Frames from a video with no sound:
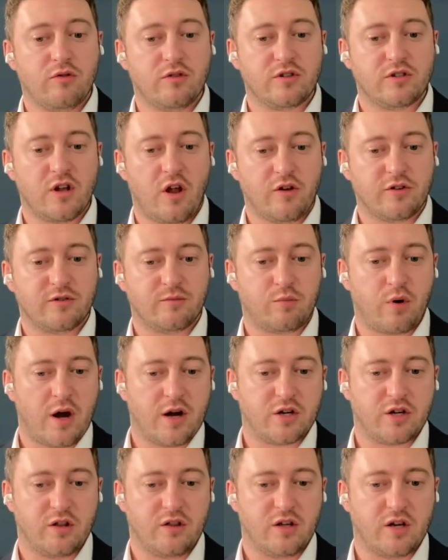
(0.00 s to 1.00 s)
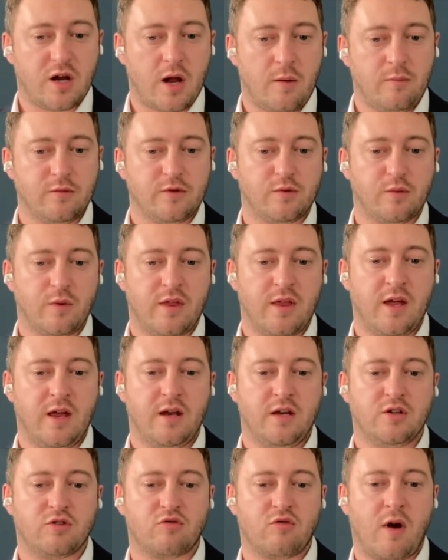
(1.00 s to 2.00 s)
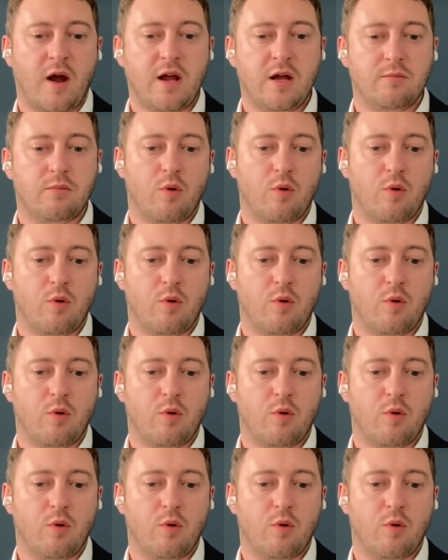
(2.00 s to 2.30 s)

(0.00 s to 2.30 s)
There's lots of pressure that comes with it, and it's great.